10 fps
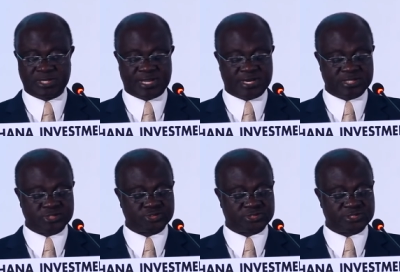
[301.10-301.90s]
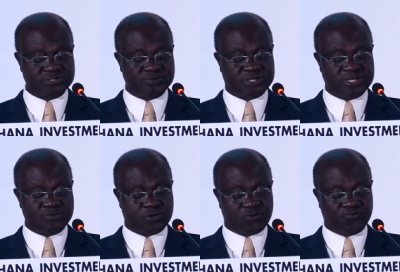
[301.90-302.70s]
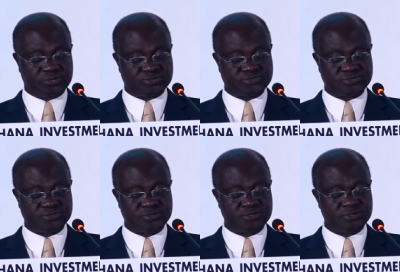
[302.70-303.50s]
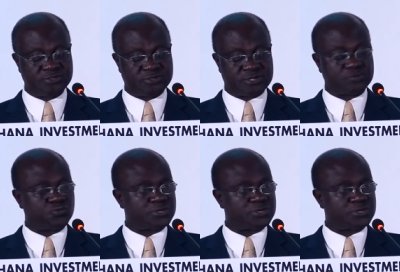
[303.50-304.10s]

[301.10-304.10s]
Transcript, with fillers: energy shortages became obvious and